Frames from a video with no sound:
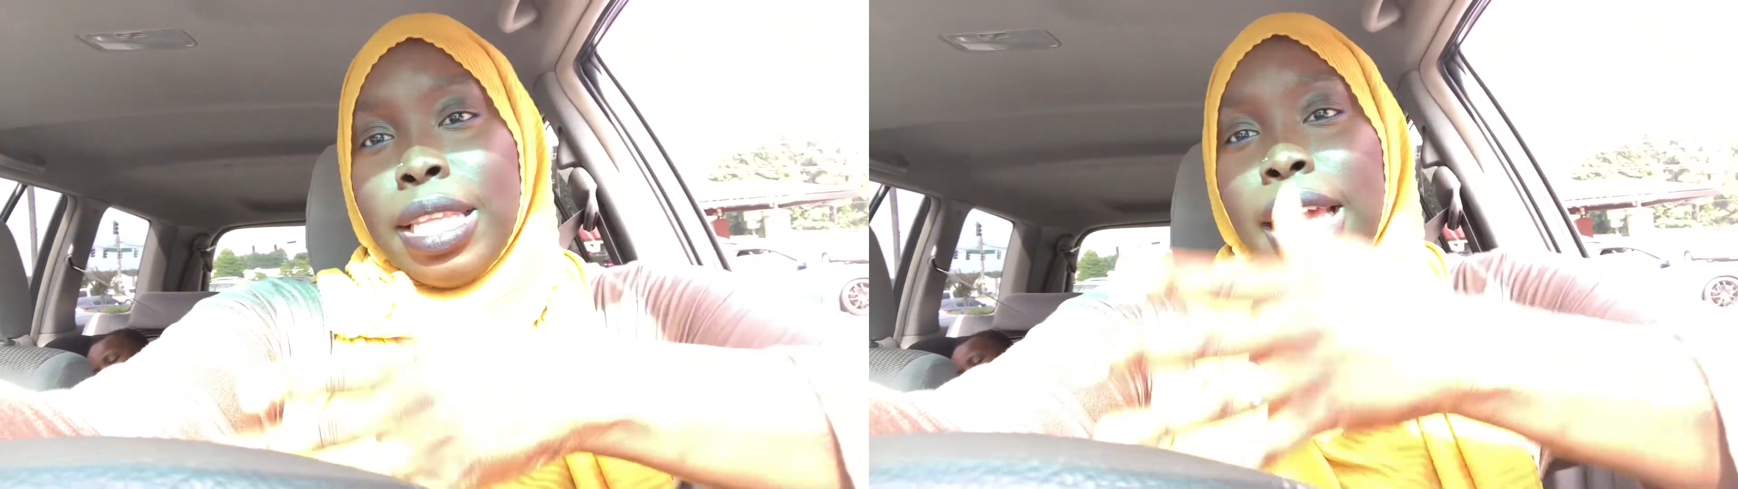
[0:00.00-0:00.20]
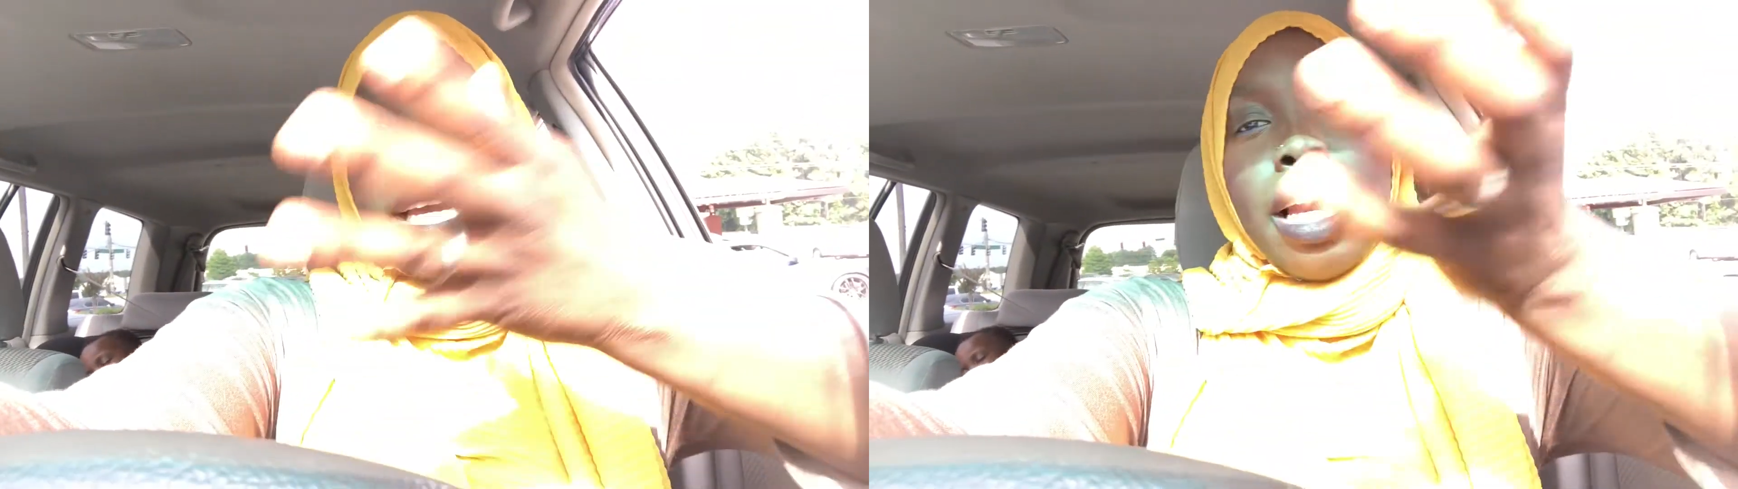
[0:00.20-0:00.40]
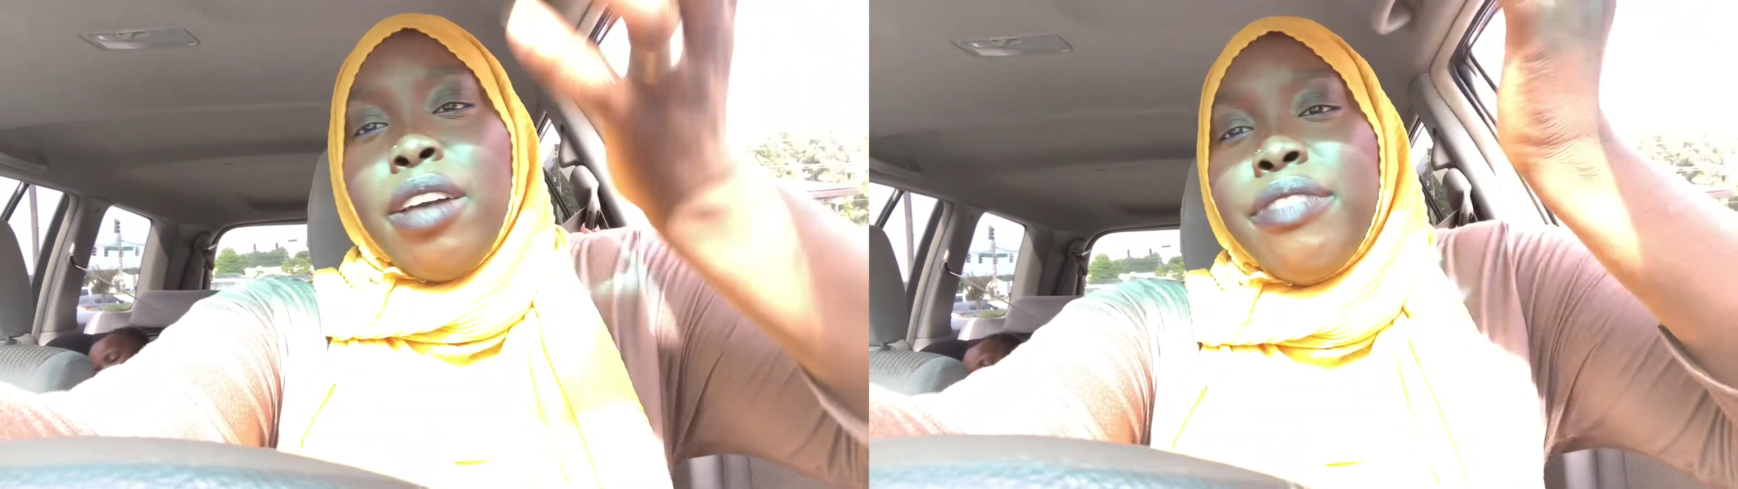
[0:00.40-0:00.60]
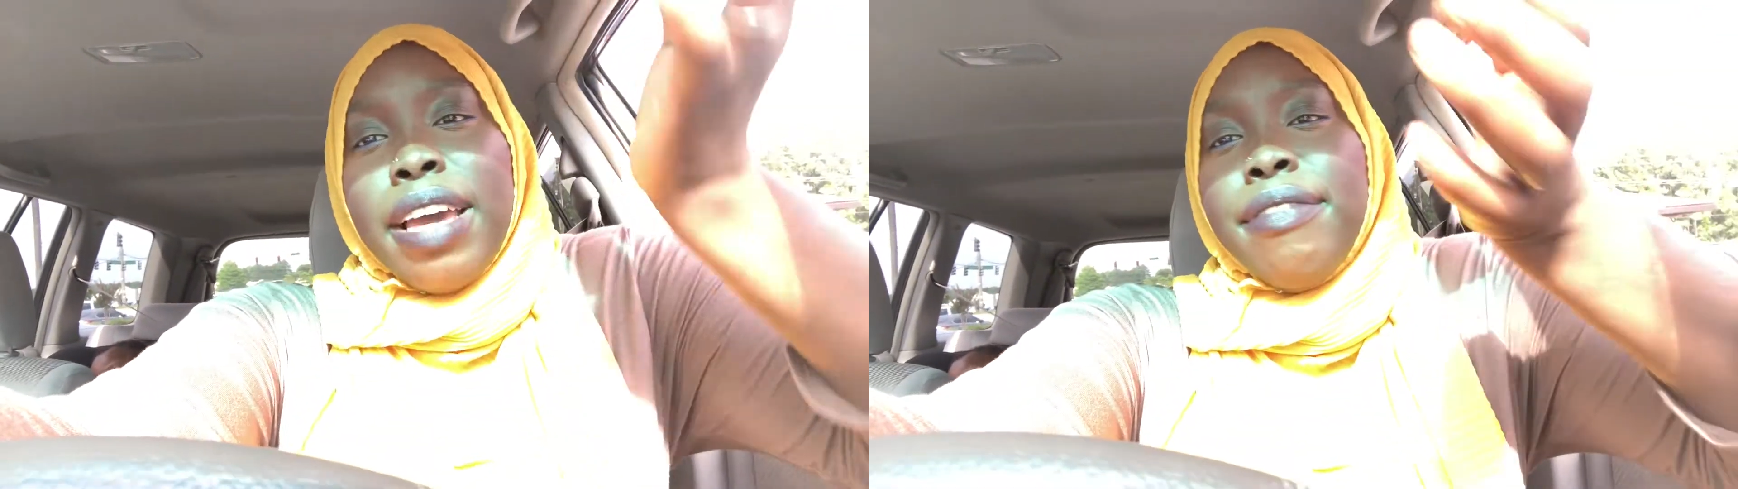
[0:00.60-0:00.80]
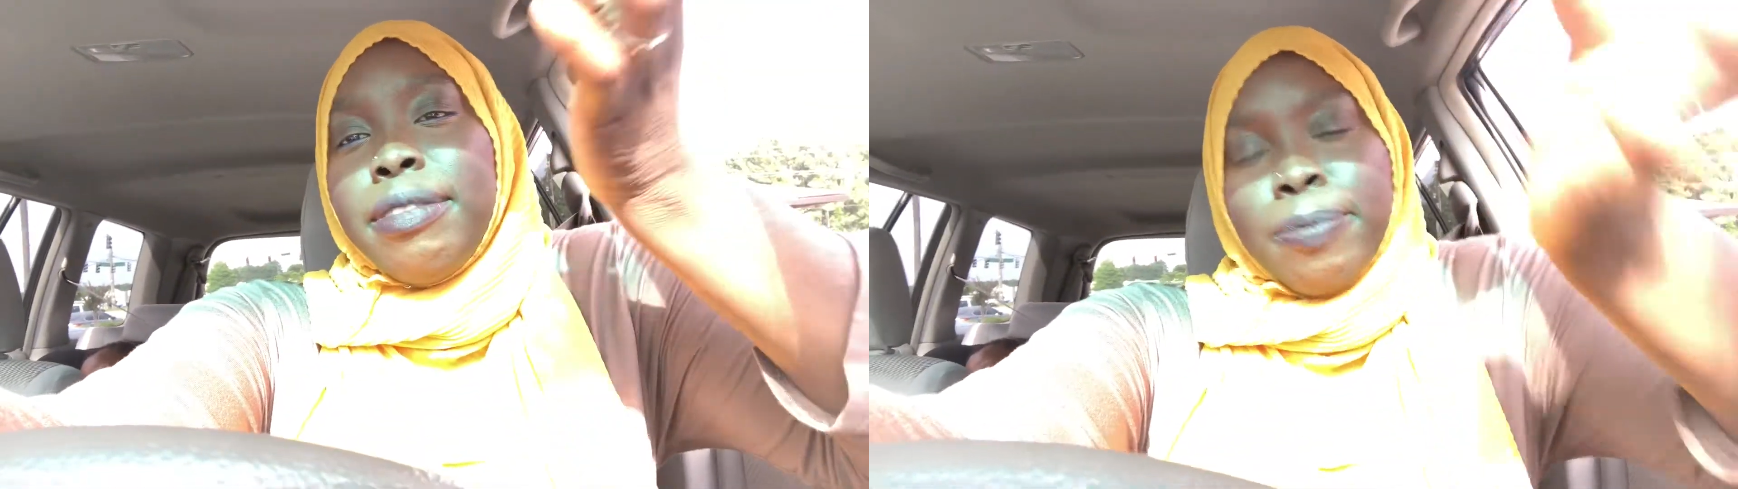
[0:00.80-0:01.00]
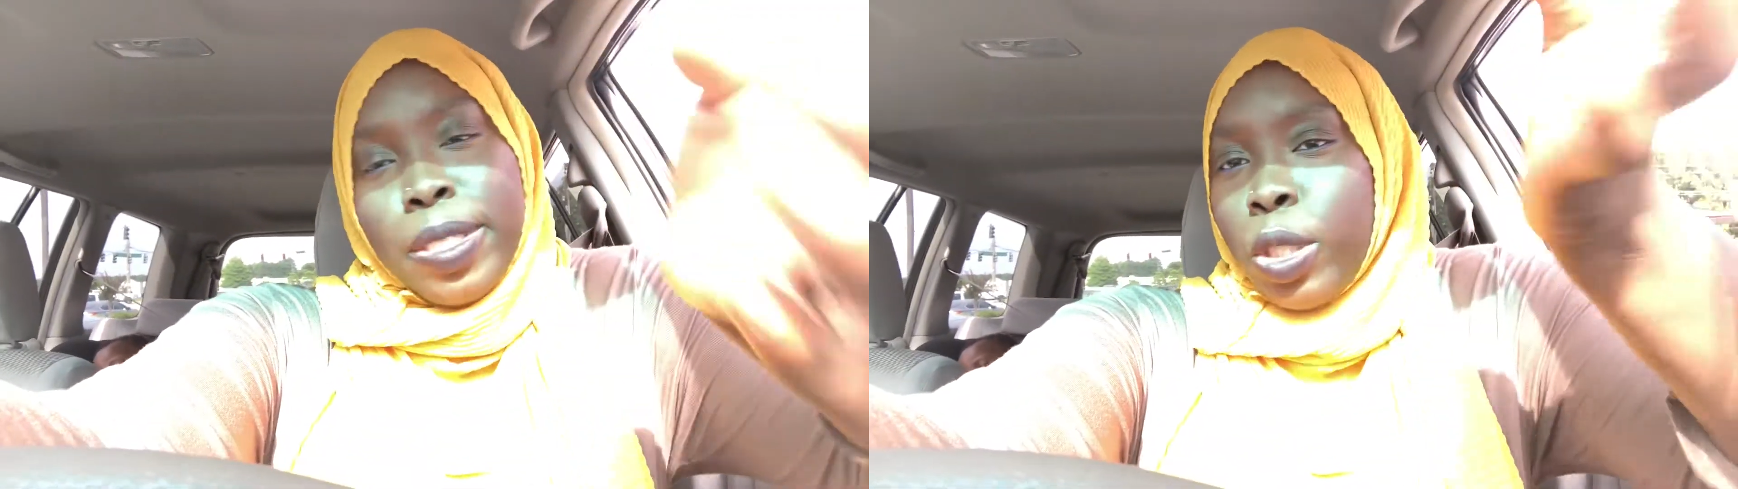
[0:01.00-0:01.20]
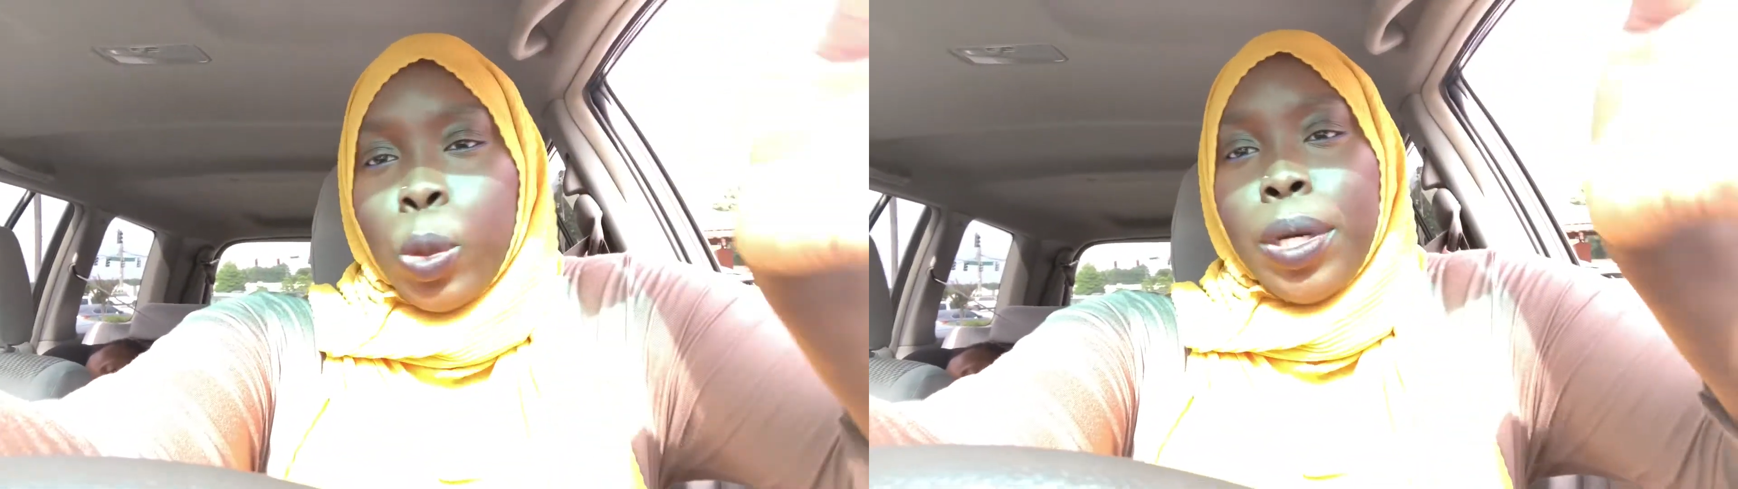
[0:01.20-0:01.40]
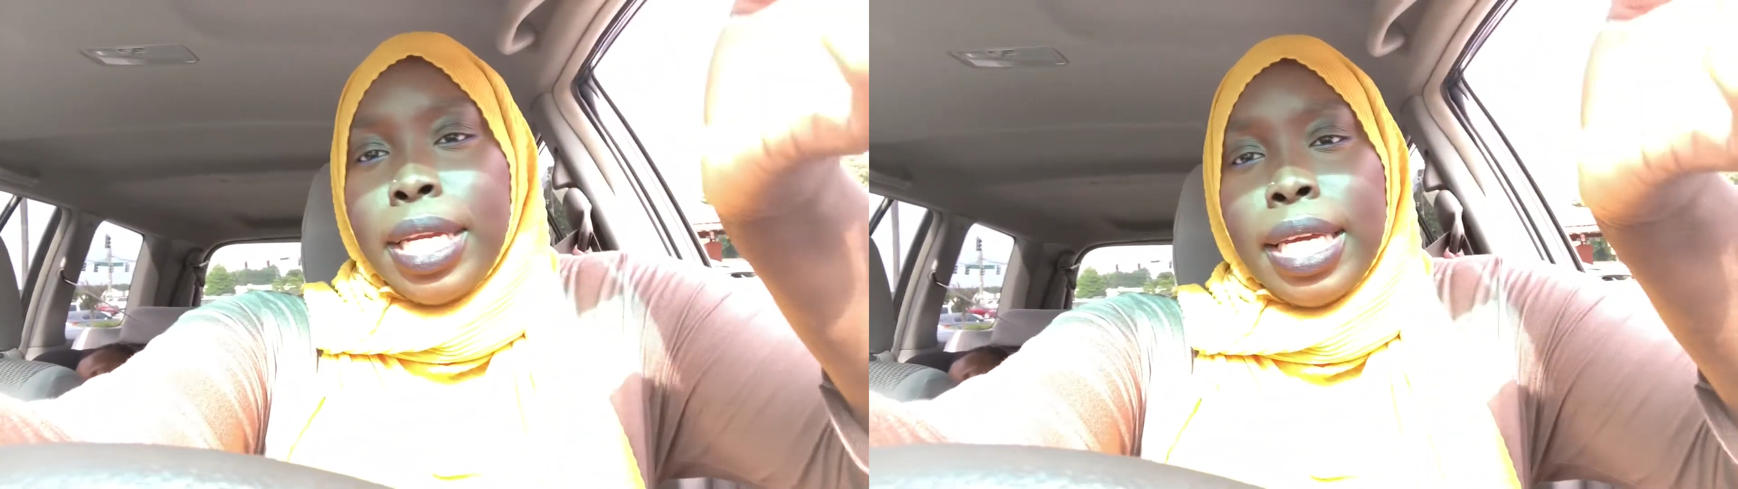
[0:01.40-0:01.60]
Like, if they've been
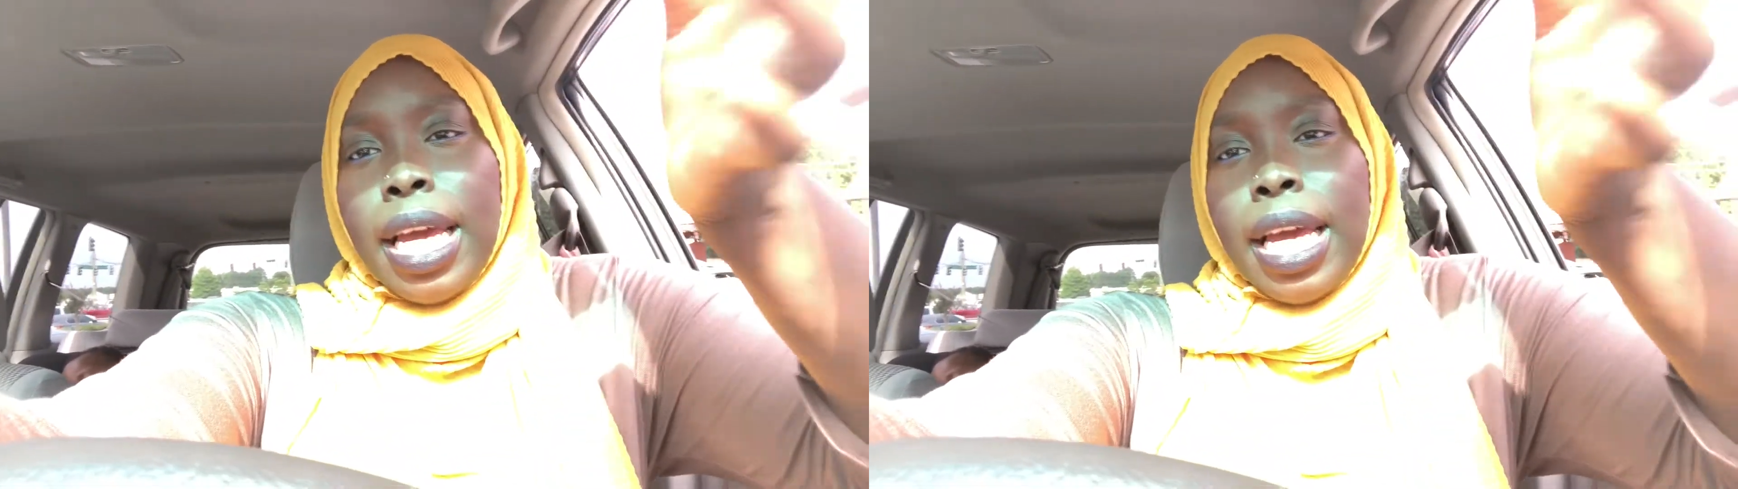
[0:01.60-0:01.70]
doing it,